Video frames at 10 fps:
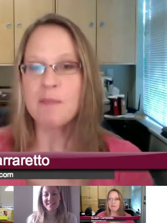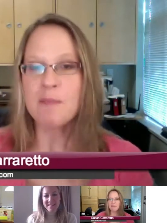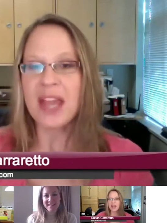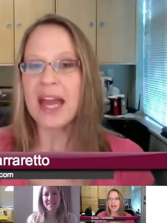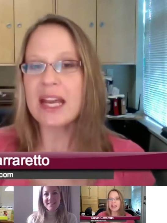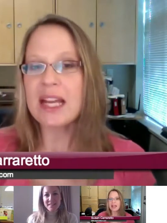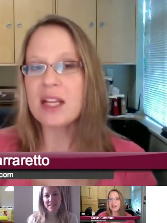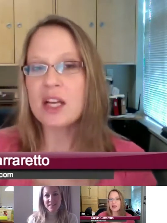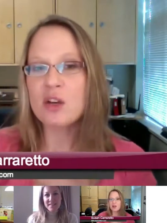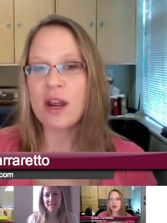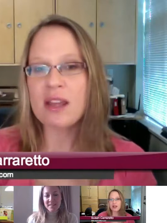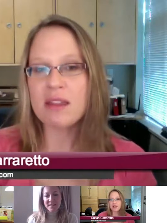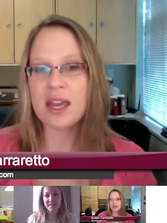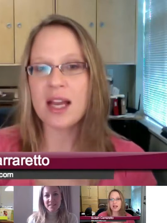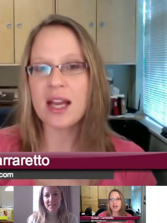And a great
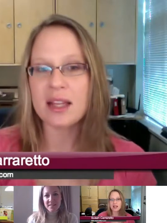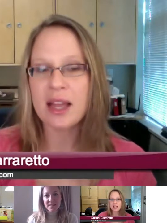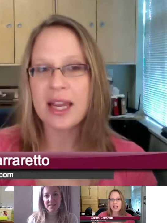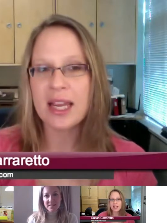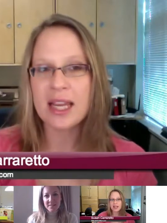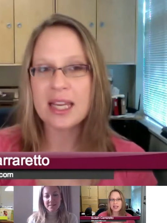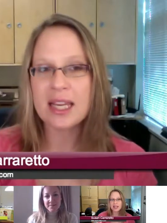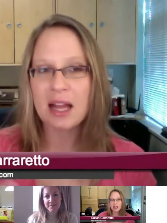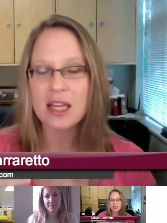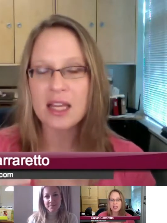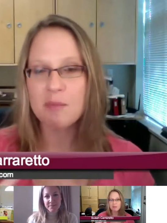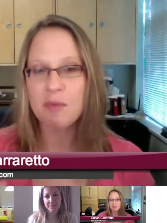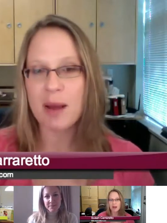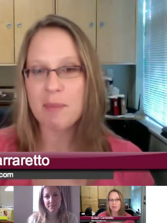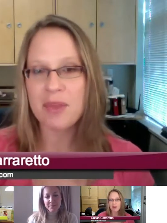thing, like Kelly had
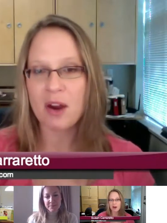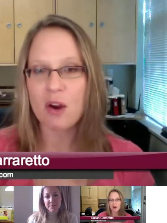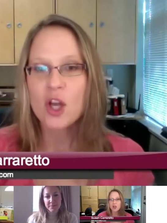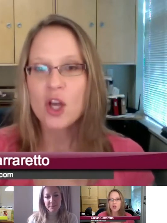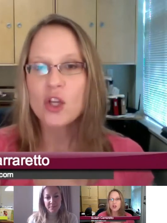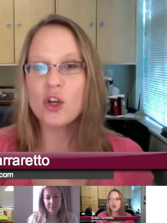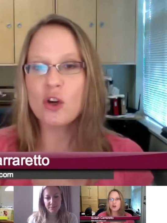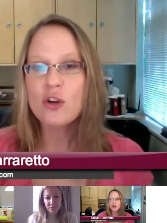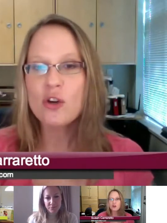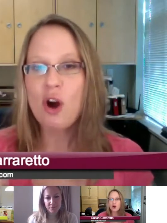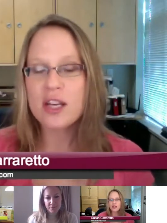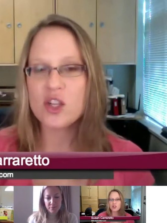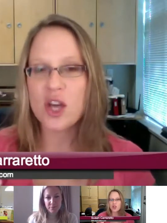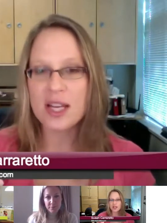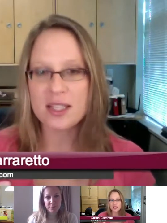brought up there, you're not
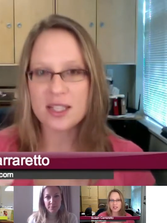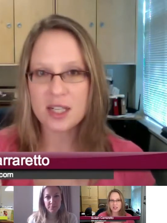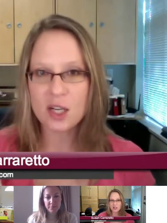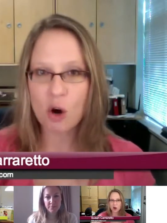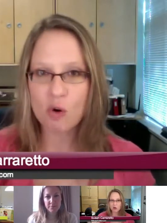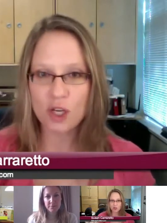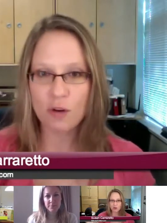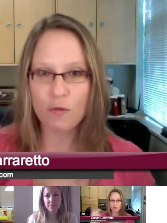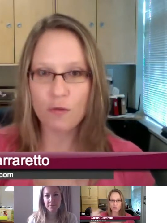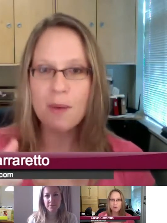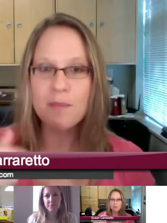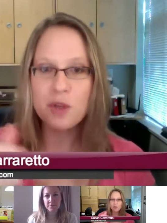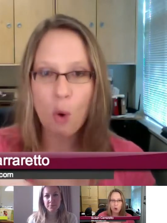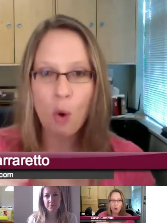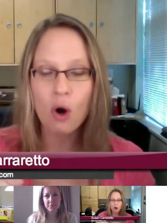just coaching from
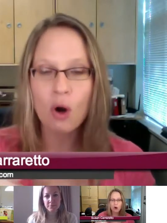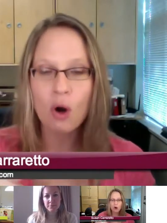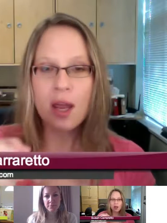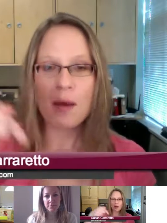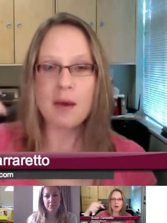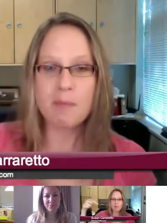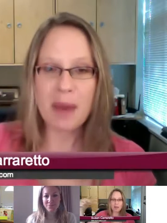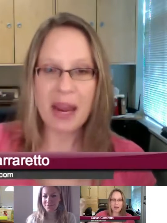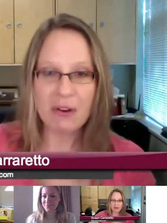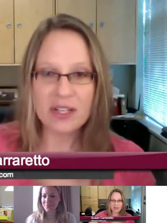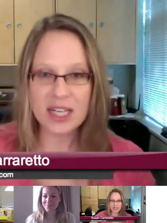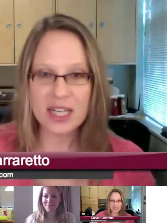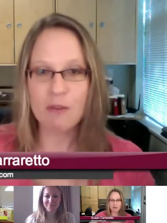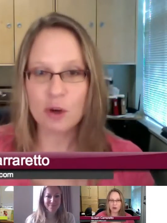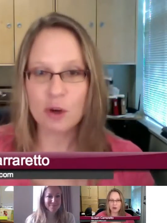your parenting
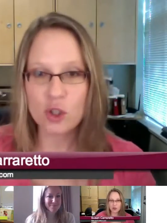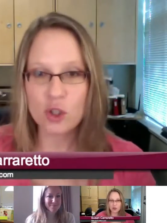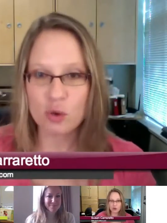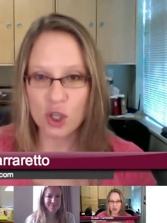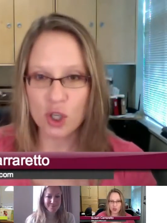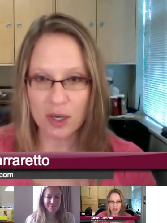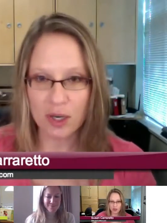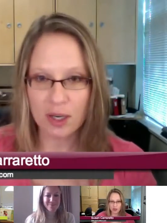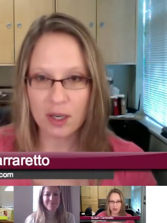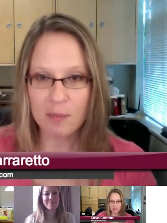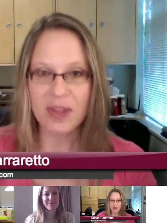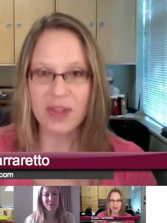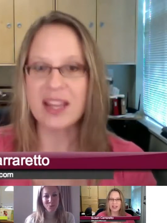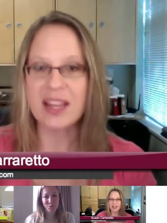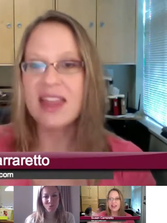of those two children.
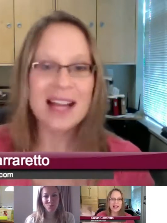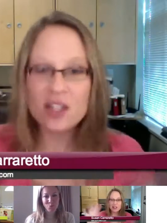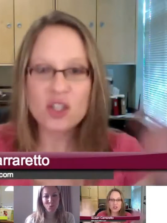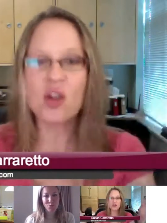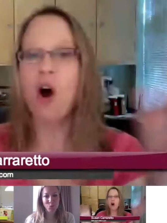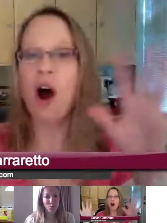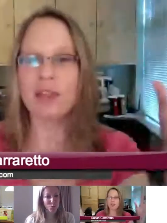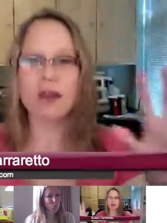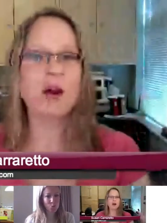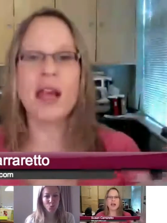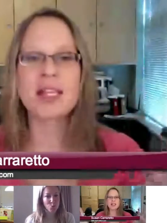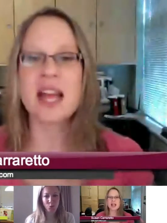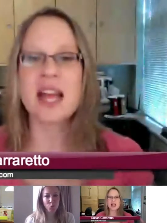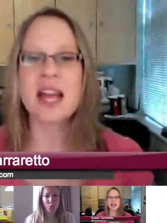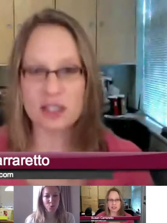Like, that's not the
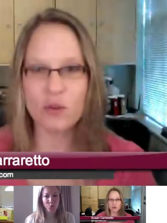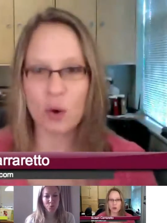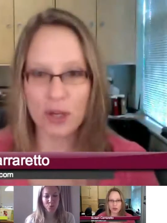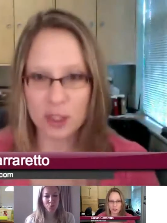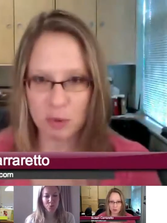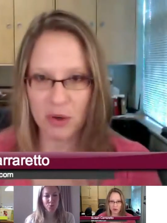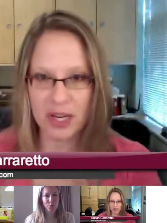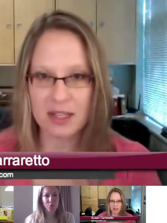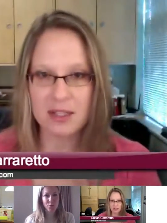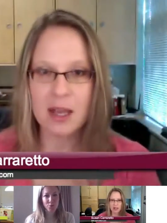extent of your experience.